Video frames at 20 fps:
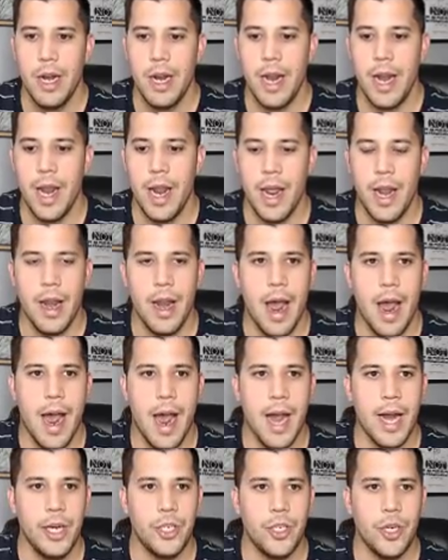and
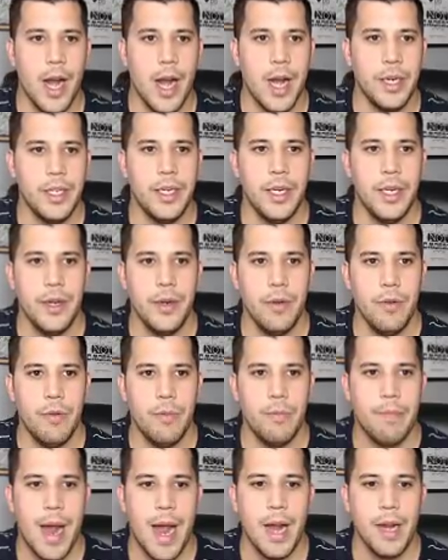I try to
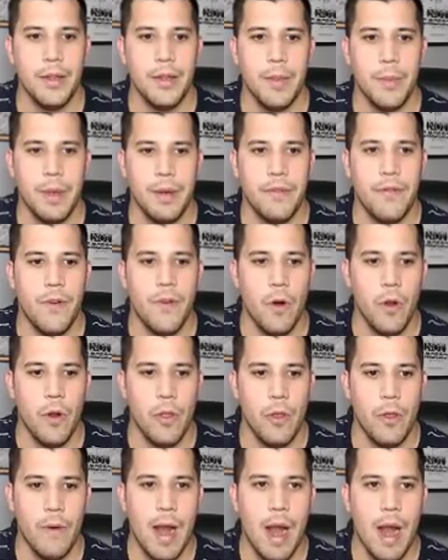buy something
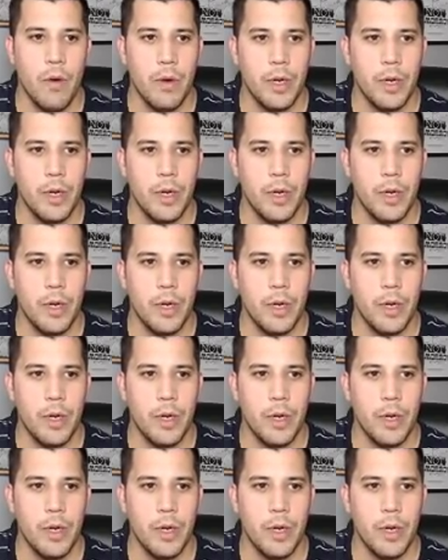further out,